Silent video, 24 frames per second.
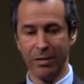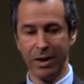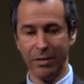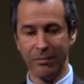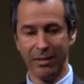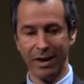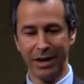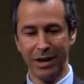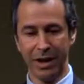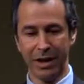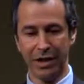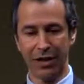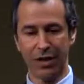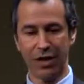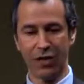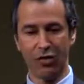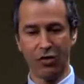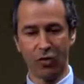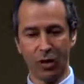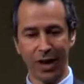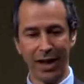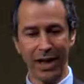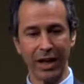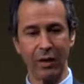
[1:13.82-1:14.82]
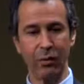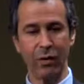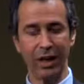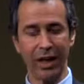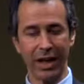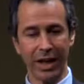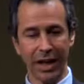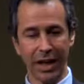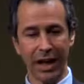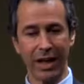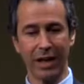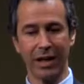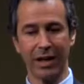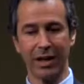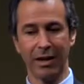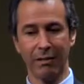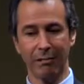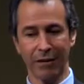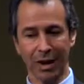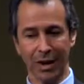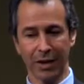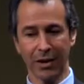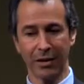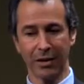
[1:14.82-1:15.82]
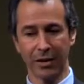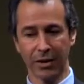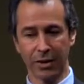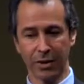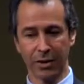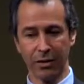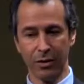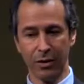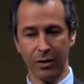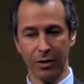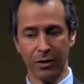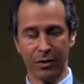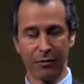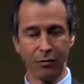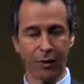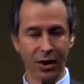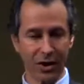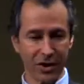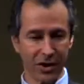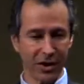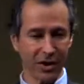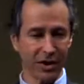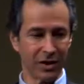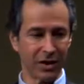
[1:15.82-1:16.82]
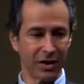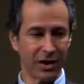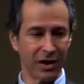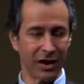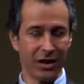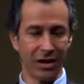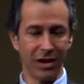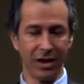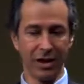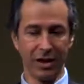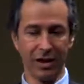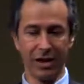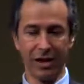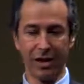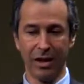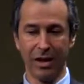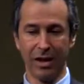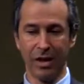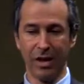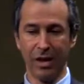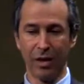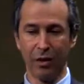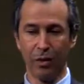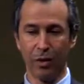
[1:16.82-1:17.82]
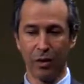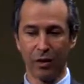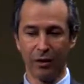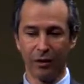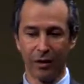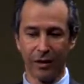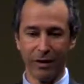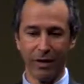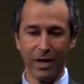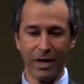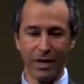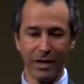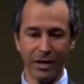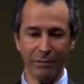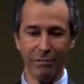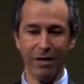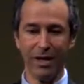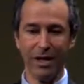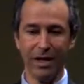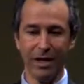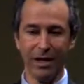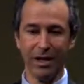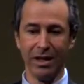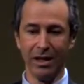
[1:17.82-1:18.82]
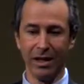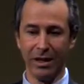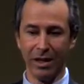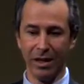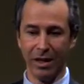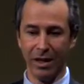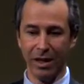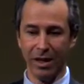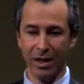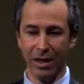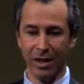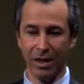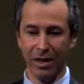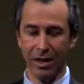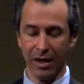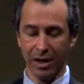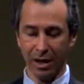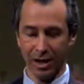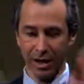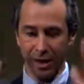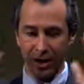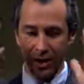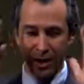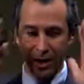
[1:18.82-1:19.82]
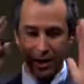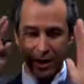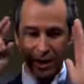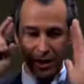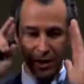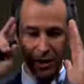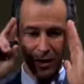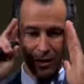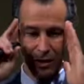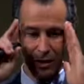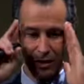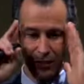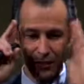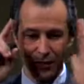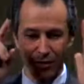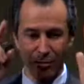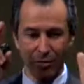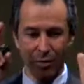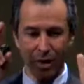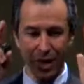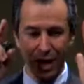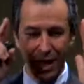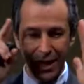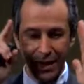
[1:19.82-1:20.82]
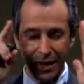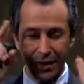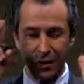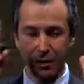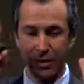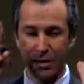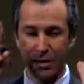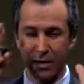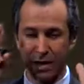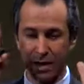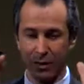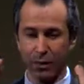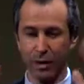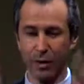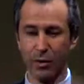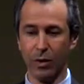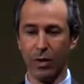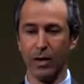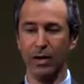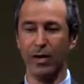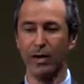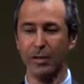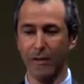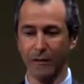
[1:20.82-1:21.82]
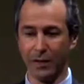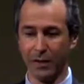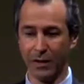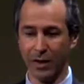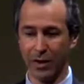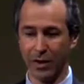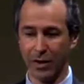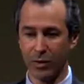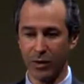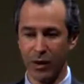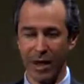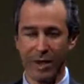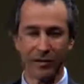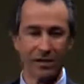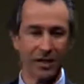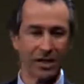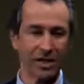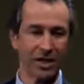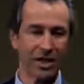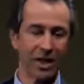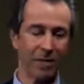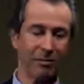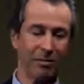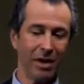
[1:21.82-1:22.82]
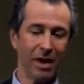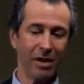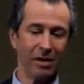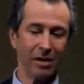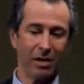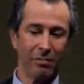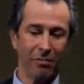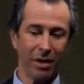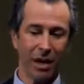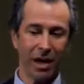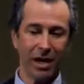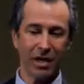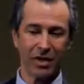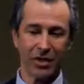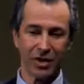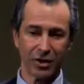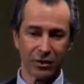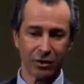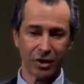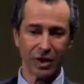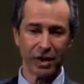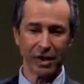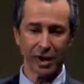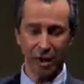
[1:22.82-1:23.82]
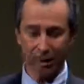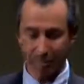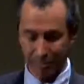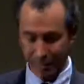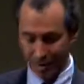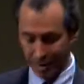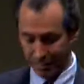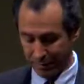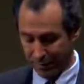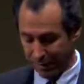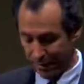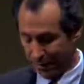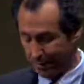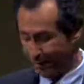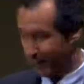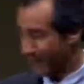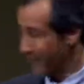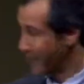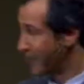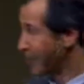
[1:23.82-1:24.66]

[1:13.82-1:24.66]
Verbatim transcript: But because the training we get in medical school and residency, we're very limited in the little blinders that we wear. So we have to step out the box to really help people.